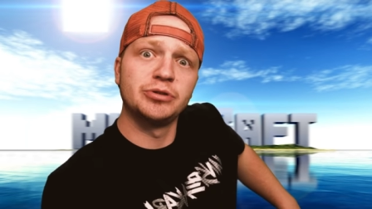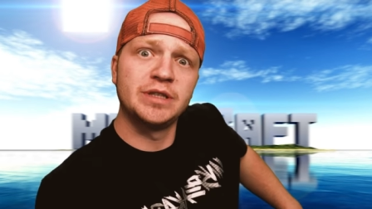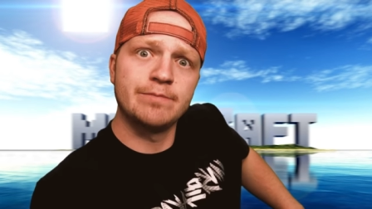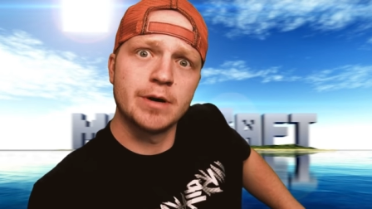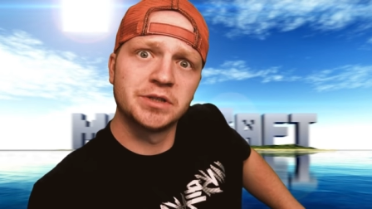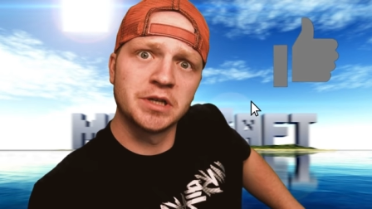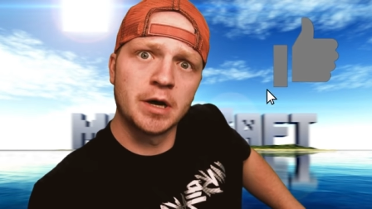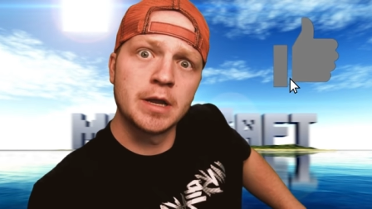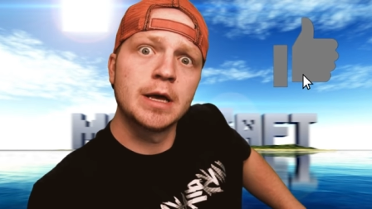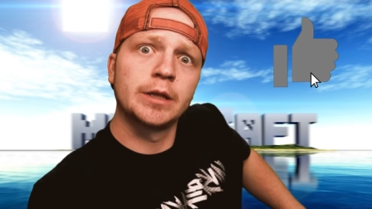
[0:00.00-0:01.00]
your seatbelts
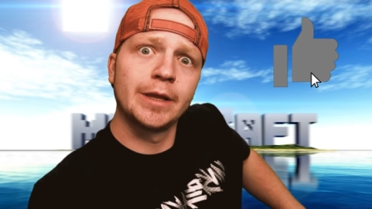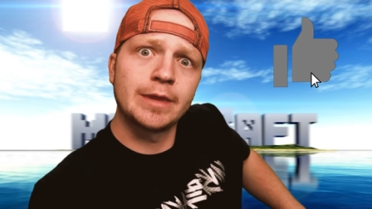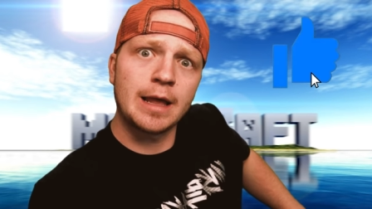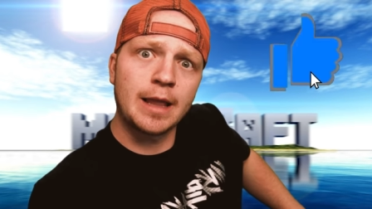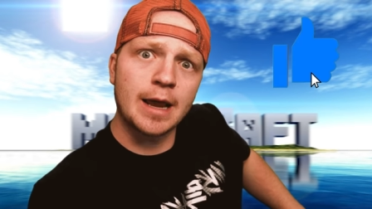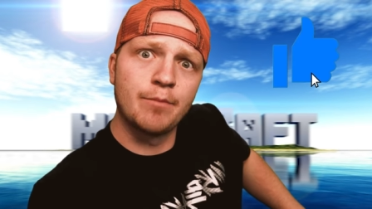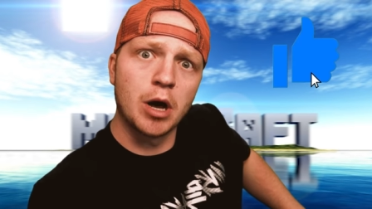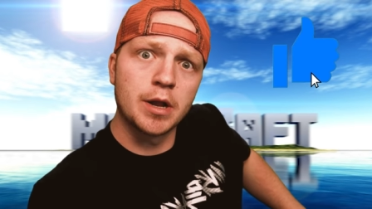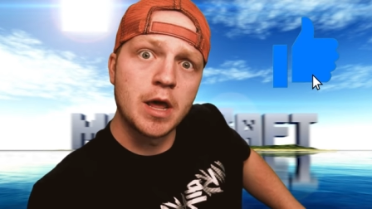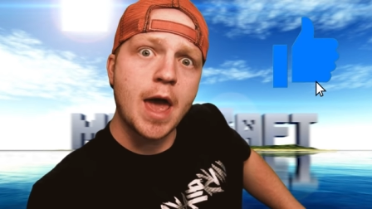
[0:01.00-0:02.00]
on, click that like
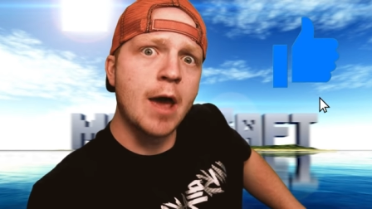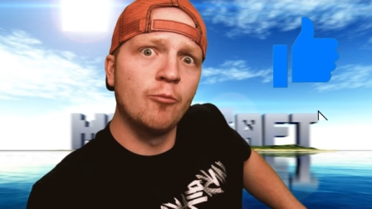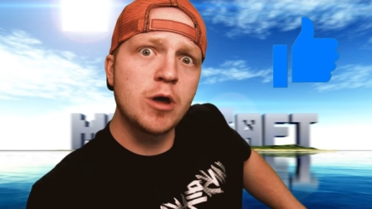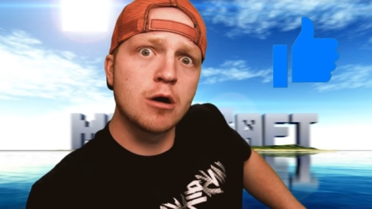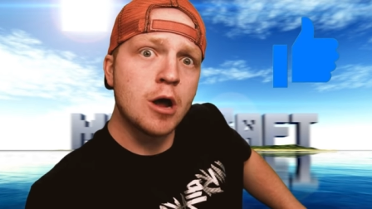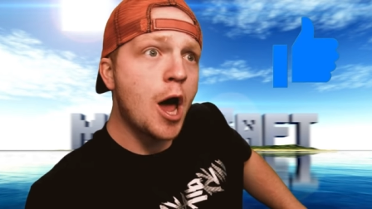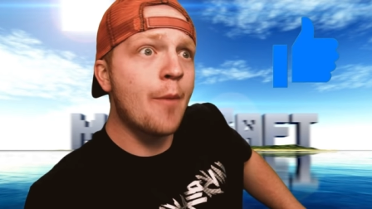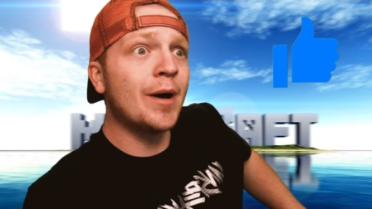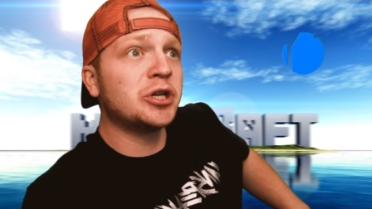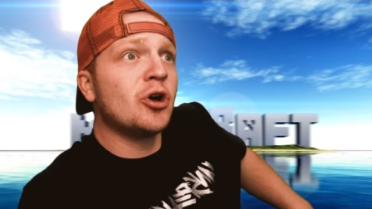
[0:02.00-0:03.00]
button, and we're
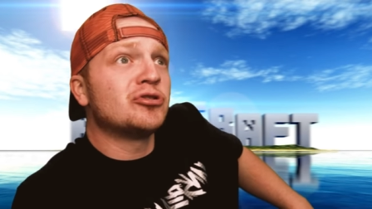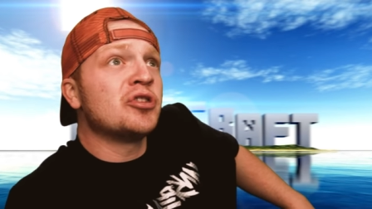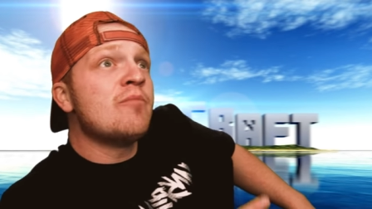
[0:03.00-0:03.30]
about to go to the